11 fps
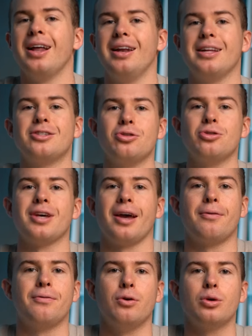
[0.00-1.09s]
lets you
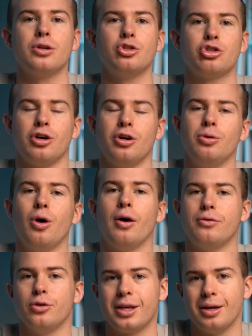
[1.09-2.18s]
take full control
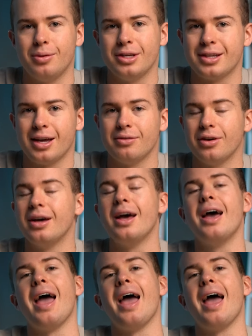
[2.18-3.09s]
of your KiwiSaver,